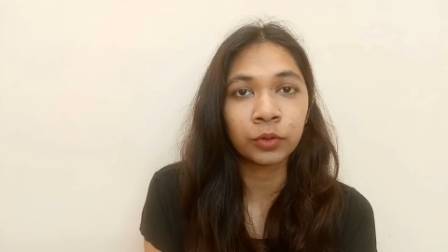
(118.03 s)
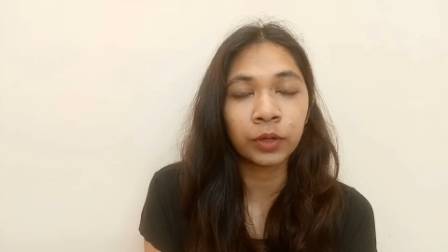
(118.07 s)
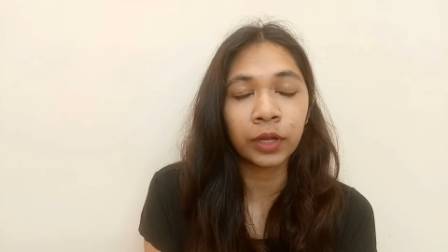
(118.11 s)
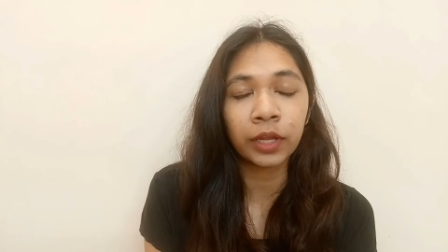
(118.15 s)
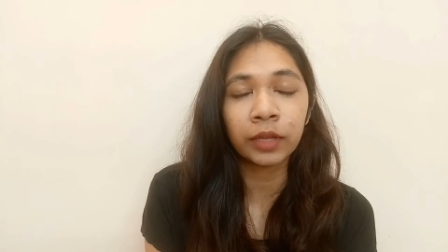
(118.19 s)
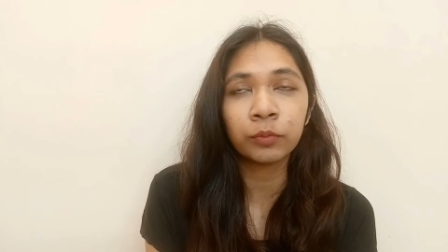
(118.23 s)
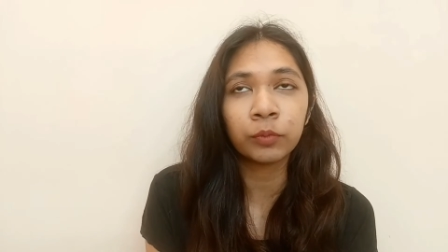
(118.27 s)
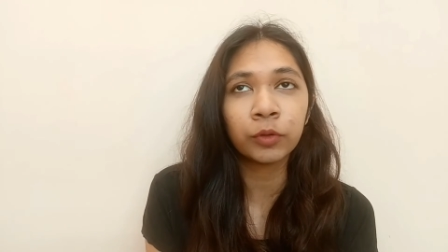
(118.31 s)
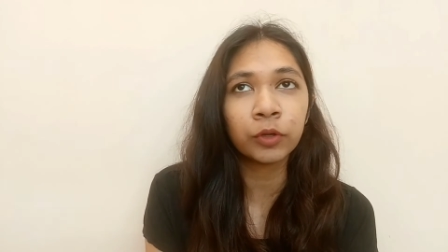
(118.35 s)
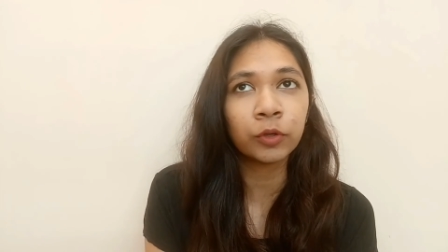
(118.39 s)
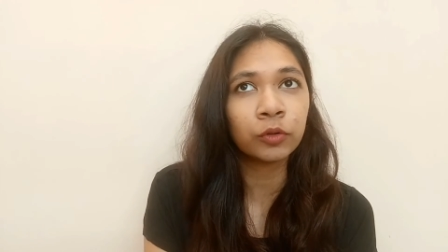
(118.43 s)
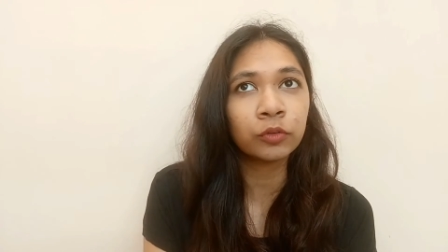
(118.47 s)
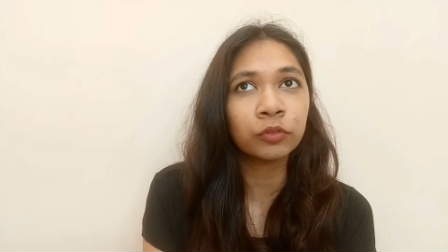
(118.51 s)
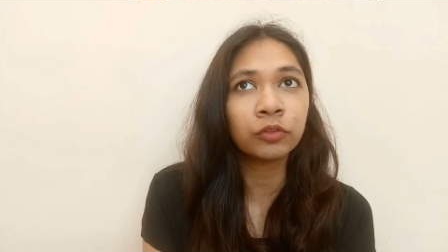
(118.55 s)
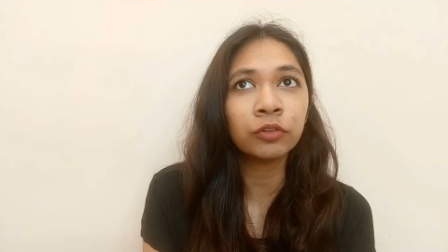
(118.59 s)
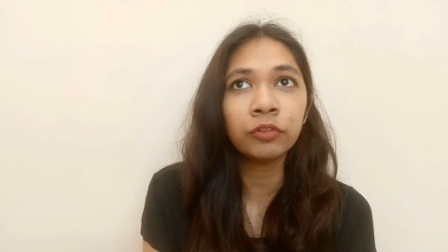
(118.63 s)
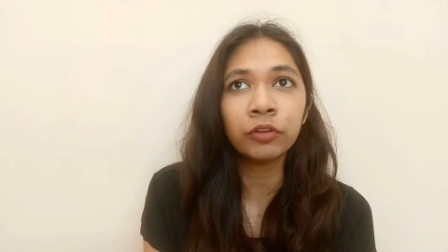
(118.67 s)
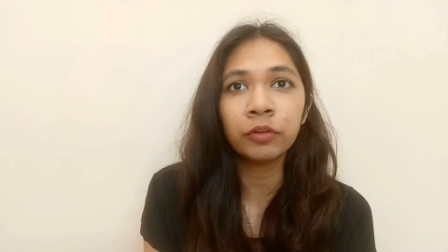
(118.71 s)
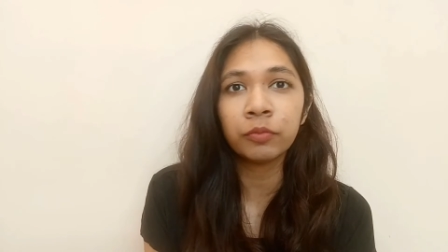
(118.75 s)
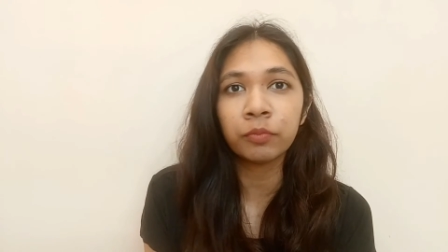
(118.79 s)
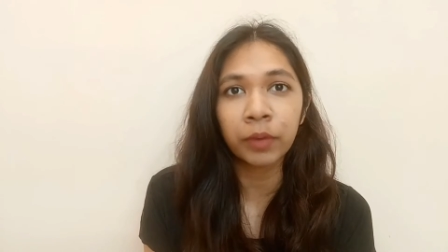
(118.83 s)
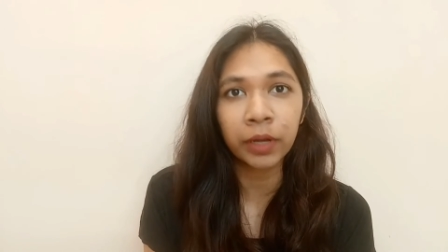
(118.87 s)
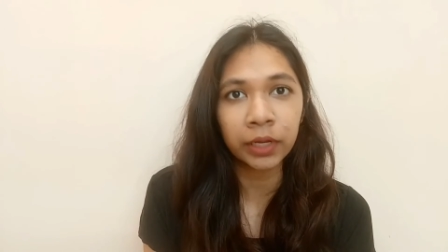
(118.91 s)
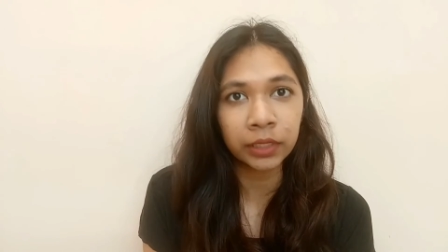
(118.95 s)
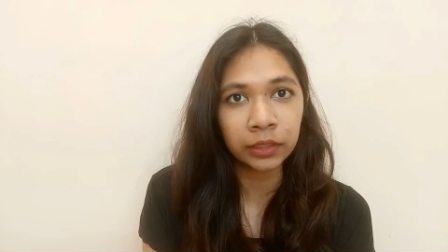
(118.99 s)
And we're also
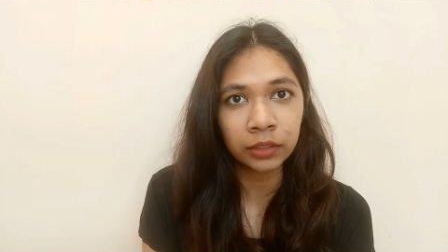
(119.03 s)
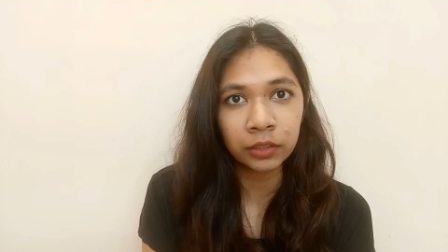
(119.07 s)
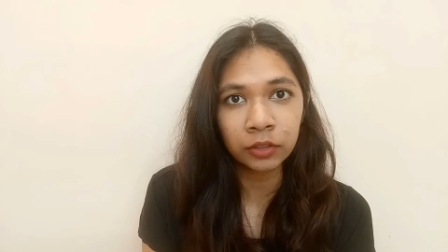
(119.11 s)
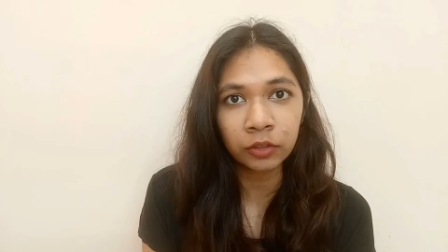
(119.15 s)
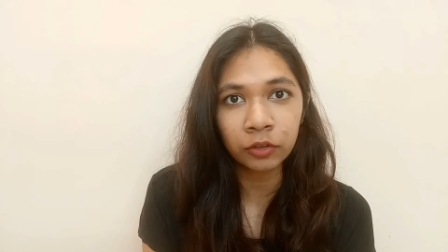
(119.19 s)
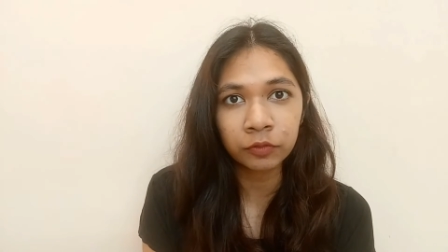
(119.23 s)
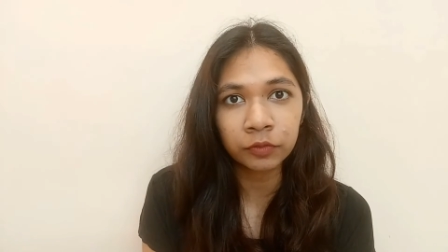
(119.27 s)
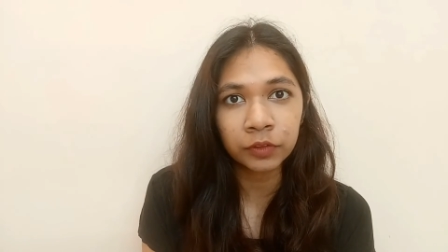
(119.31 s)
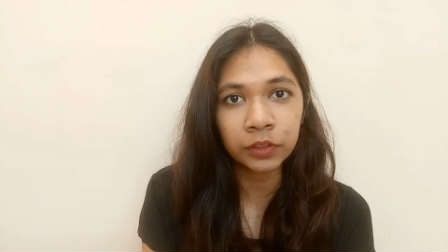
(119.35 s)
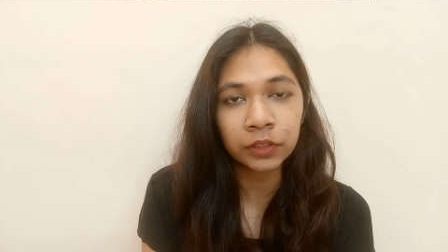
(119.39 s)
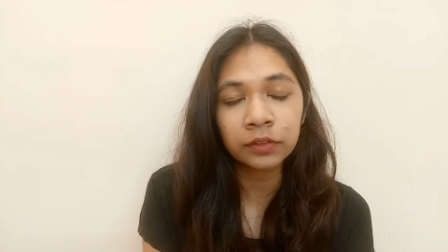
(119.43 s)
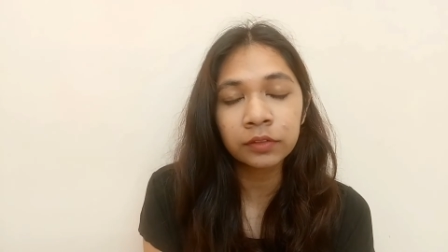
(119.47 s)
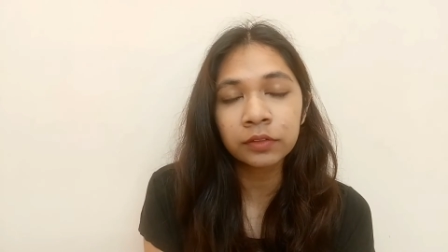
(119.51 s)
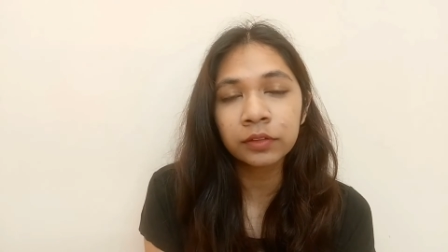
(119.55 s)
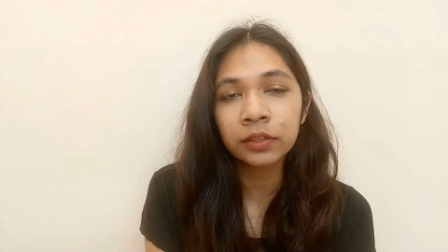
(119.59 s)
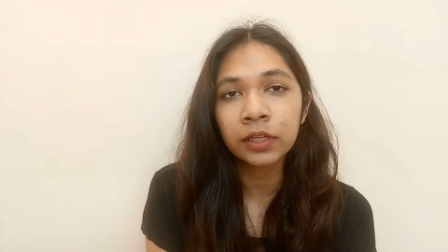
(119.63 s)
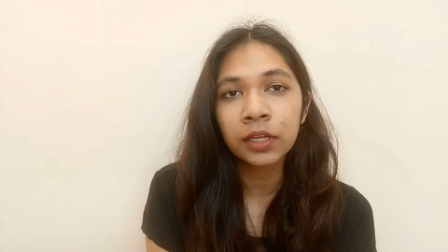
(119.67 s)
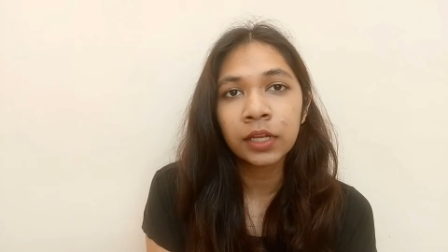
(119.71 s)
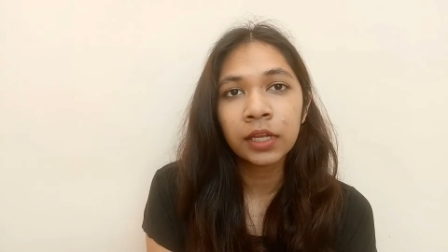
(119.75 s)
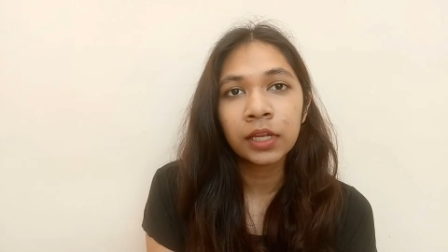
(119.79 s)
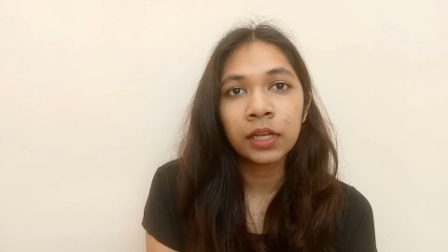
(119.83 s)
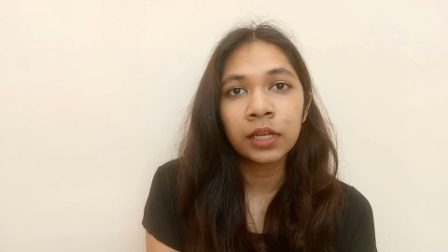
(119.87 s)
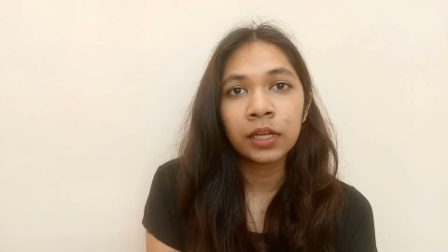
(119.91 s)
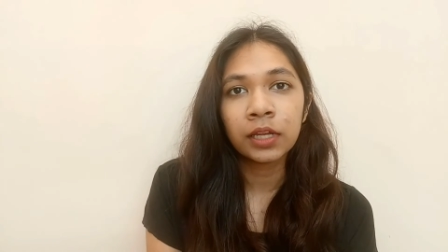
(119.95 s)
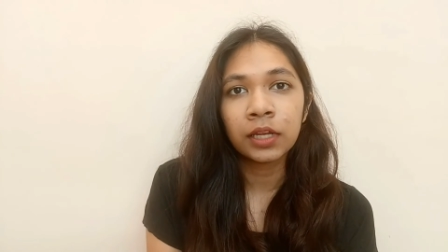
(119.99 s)
reminded of this
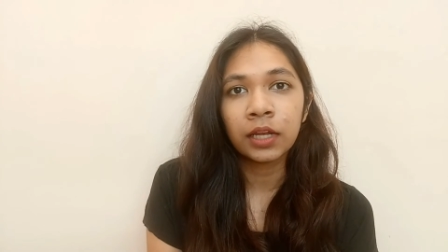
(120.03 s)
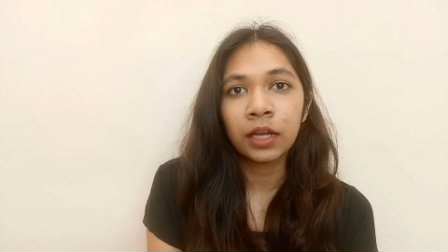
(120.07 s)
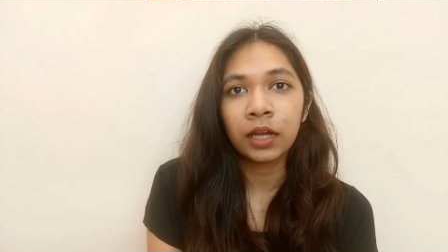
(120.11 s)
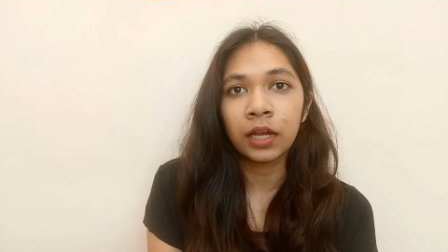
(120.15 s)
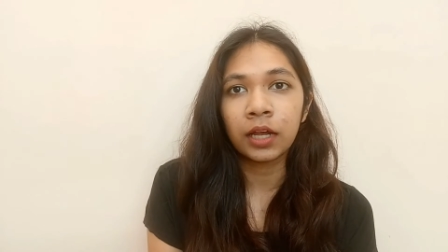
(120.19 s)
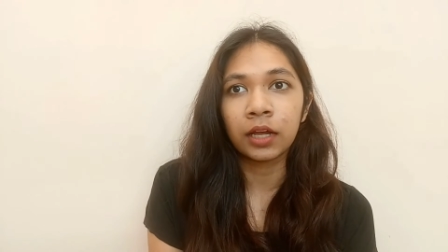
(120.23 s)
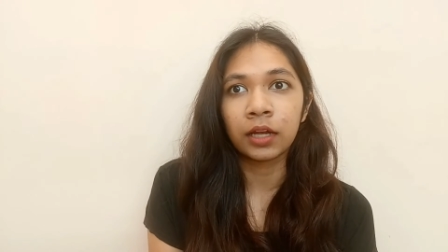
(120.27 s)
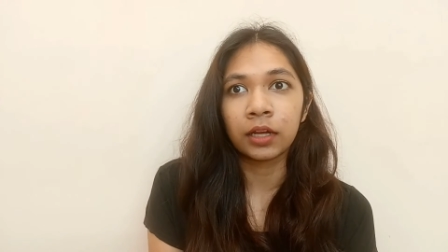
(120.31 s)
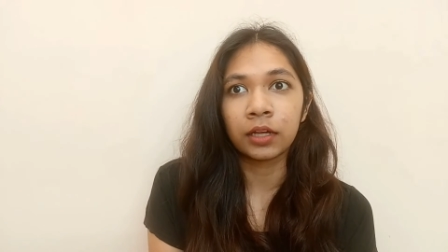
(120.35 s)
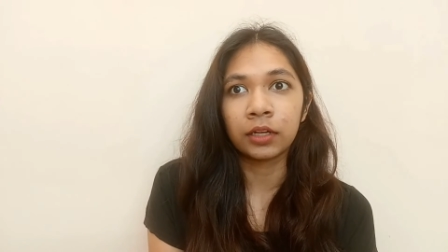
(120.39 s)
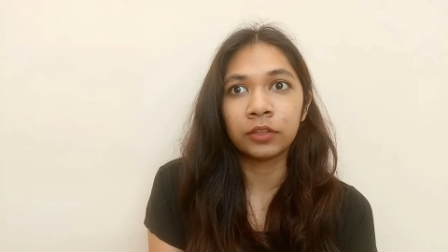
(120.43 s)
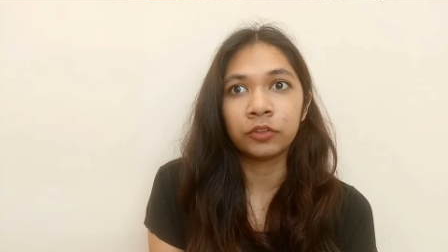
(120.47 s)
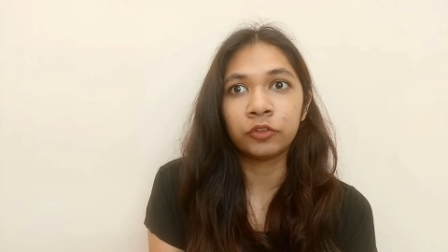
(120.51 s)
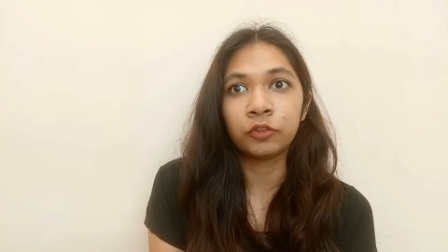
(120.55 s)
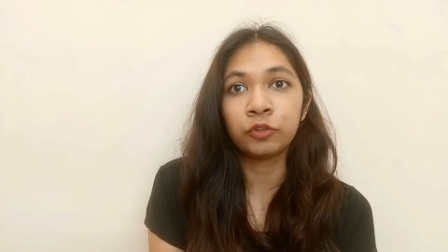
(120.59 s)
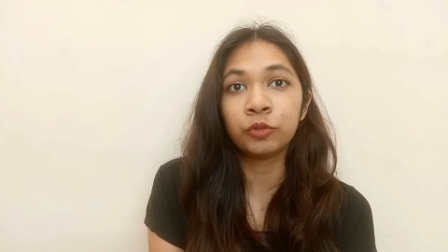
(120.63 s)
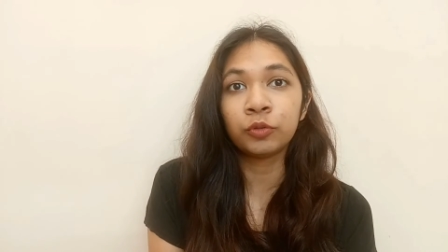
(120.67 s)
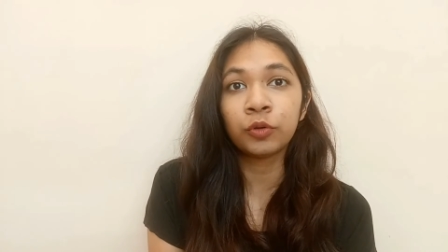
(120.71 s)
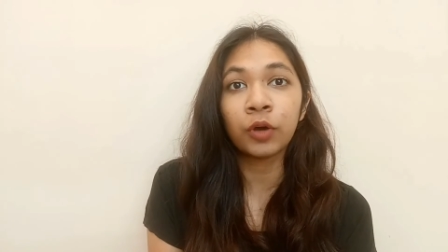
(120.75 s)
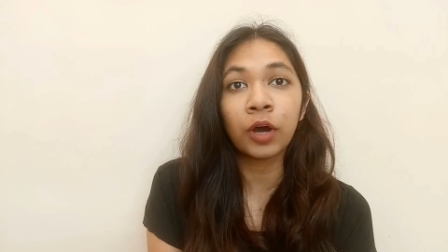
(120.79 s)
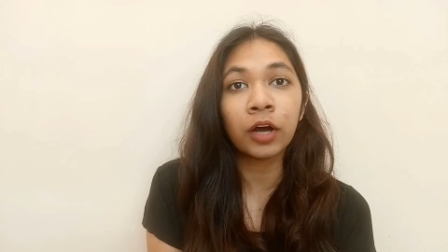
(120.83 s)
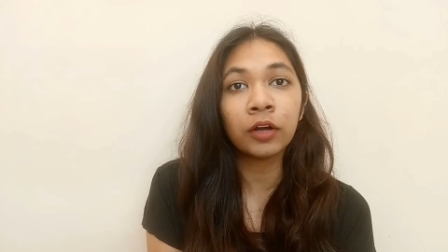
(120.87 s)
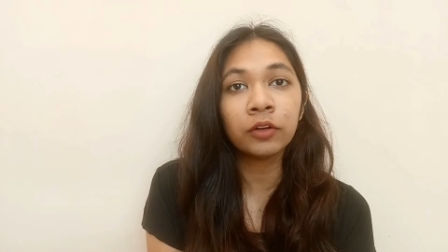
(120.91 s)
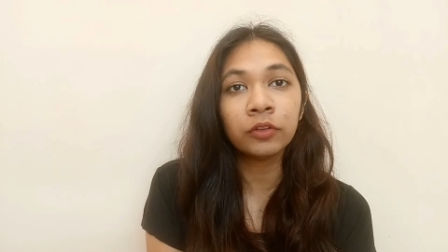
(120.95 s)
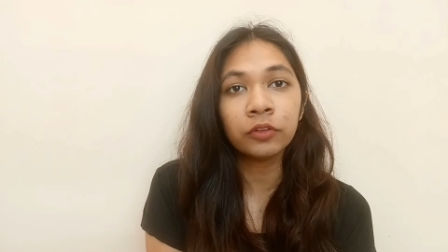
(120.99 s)
uh,
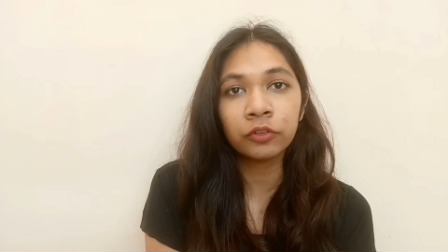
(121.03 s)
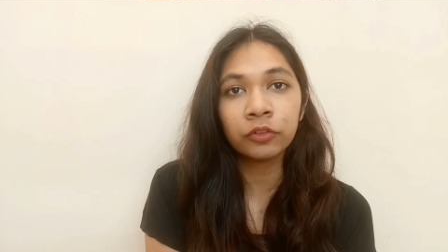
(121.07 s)
throughout